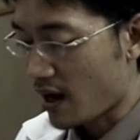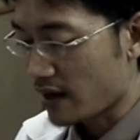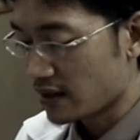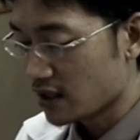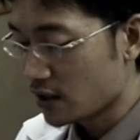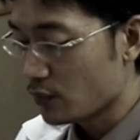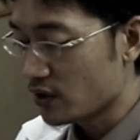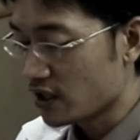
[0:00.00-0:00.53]

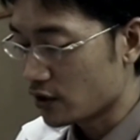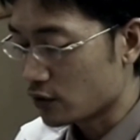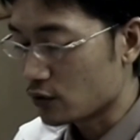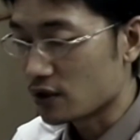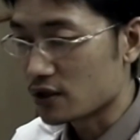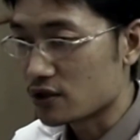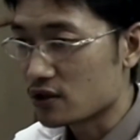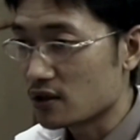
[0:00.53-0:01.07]
ideally we need
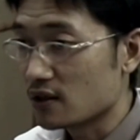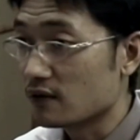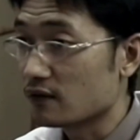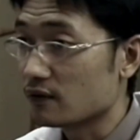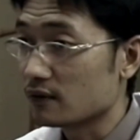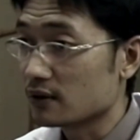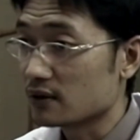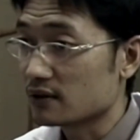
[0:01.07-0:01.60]
to
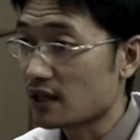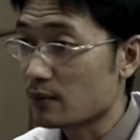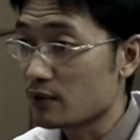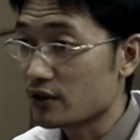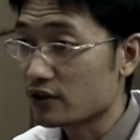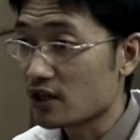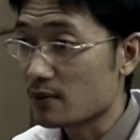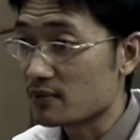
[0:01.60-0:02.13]
achieve 10
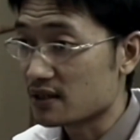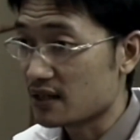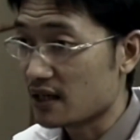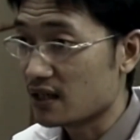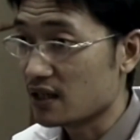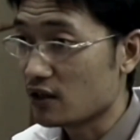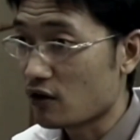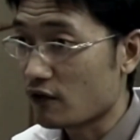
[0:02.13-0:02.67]
milligrams
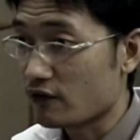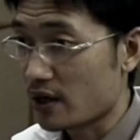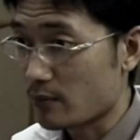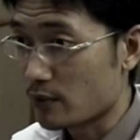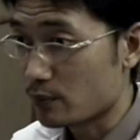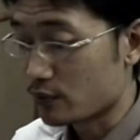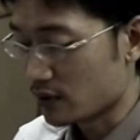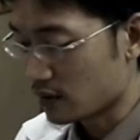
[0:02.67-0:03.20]
daily of
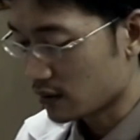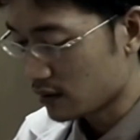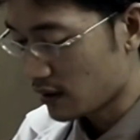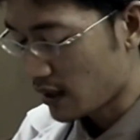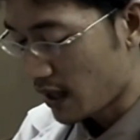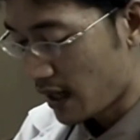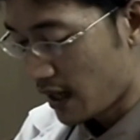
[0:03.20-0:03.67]
ramipril.